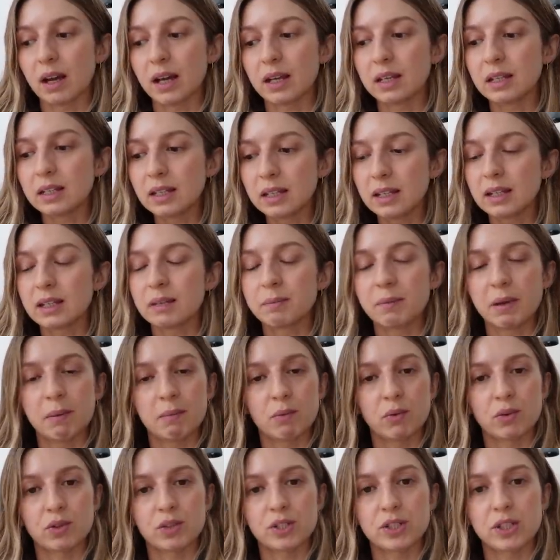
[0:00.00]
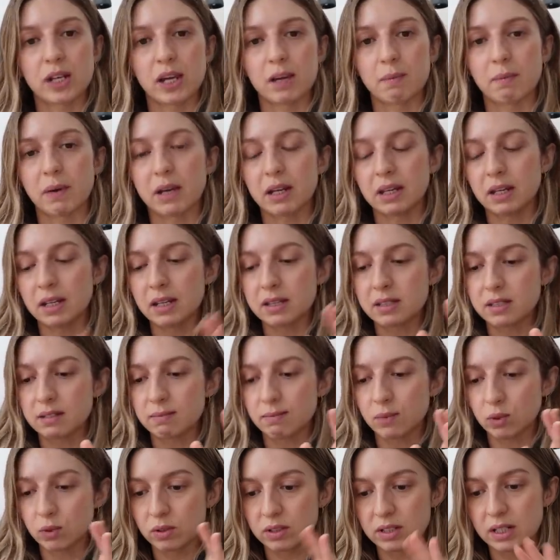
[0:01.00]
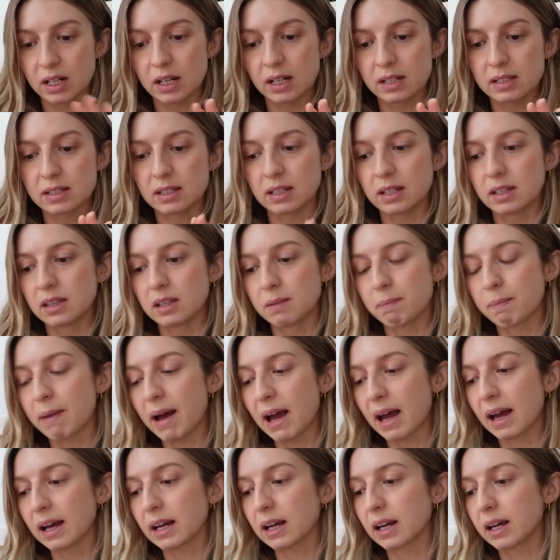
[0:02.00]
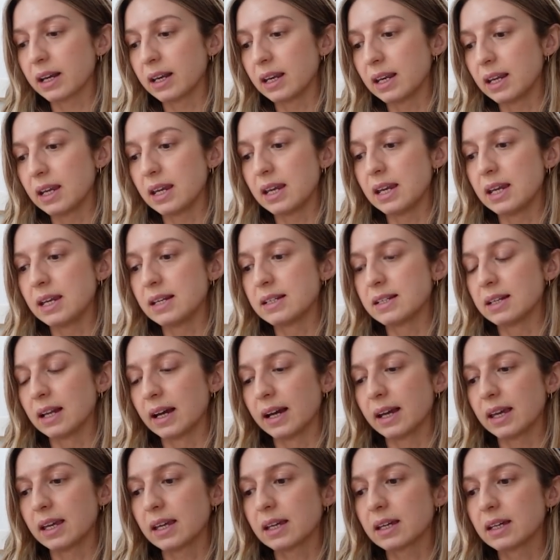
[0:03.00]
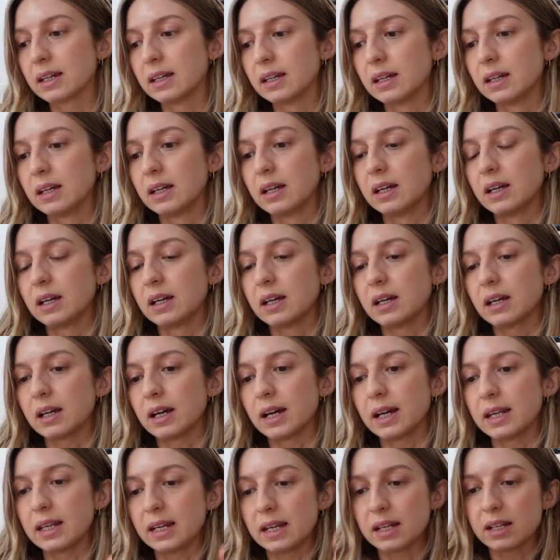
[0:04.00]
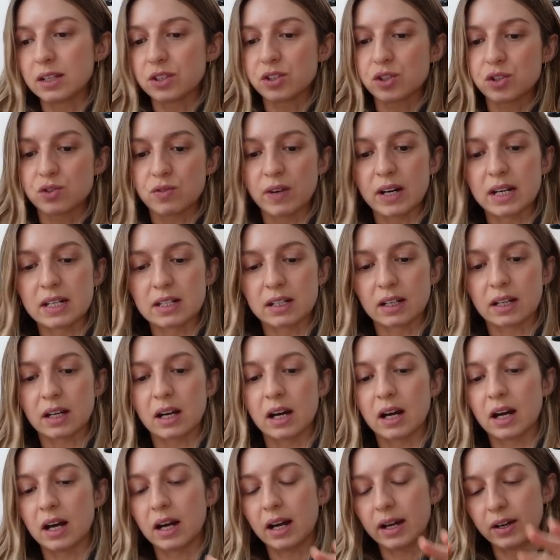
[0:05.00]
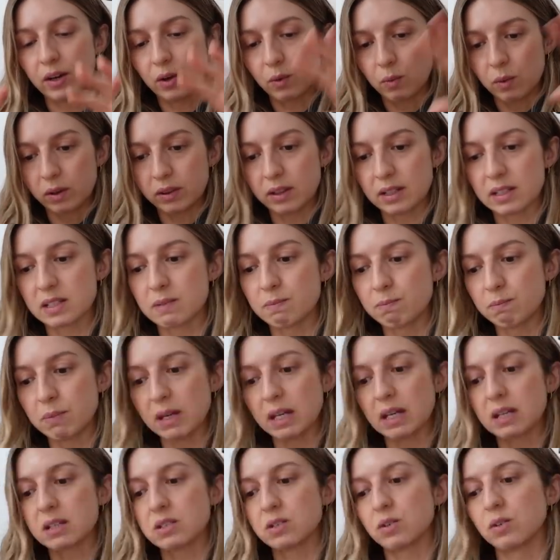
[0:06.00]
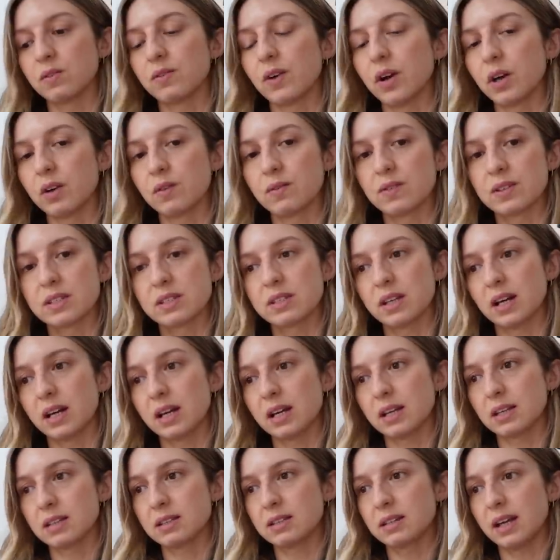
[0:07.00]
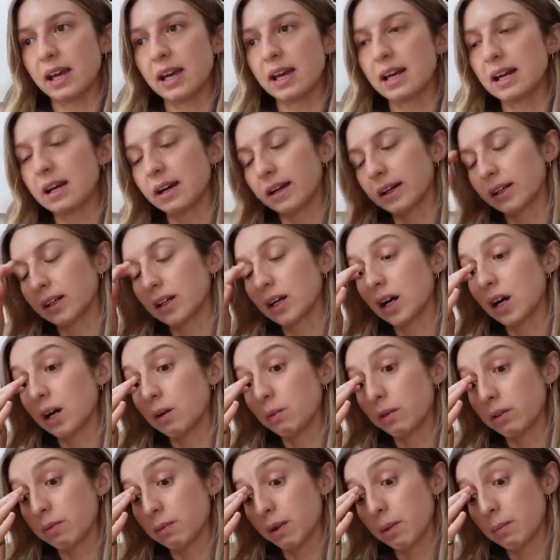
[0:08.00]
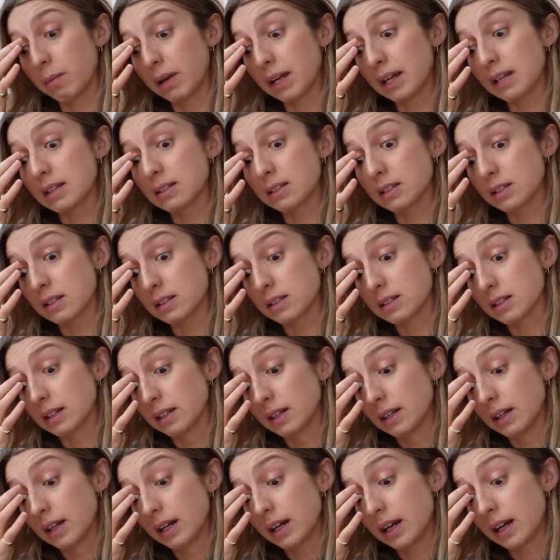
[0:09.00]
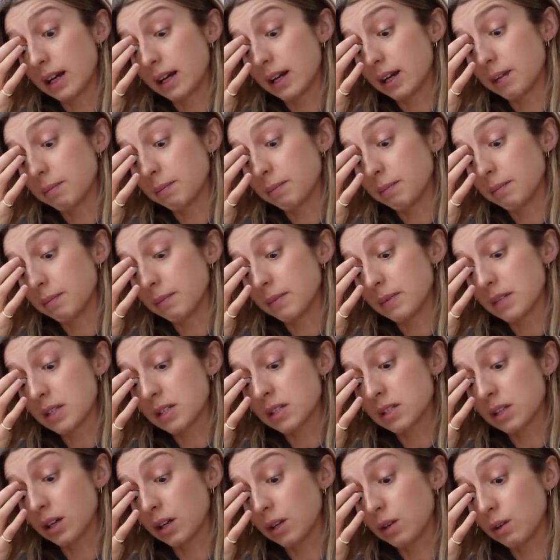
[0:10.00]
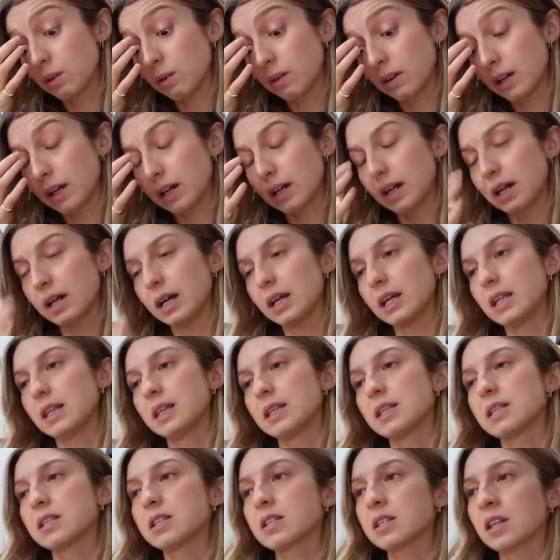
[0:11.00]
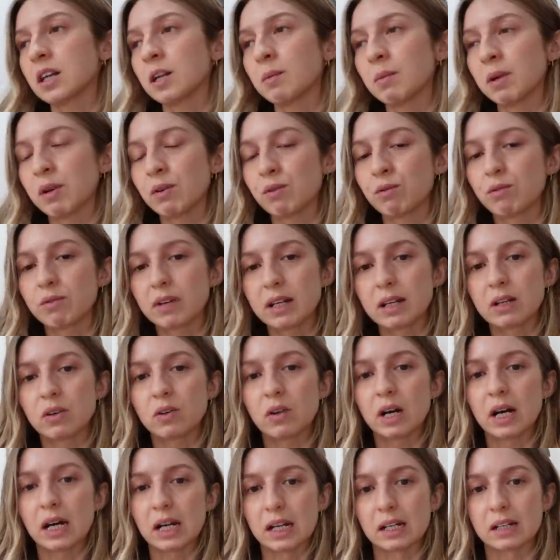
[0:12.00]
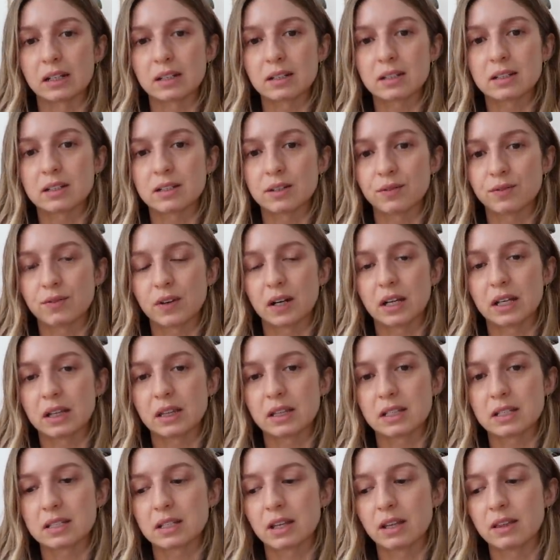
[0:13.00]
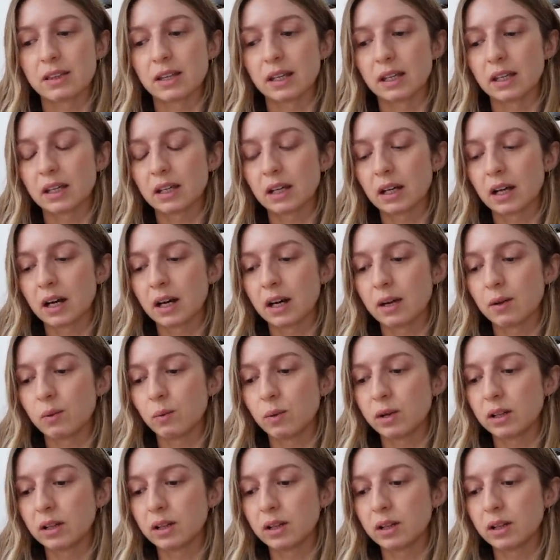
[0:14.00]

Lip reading: need a bit more shape, I need some more darting in the back, I need a straighter cut, I don't want this big sort of oversized A-line cut with my blazers. So this is going to be a real hunt to find this, I think. I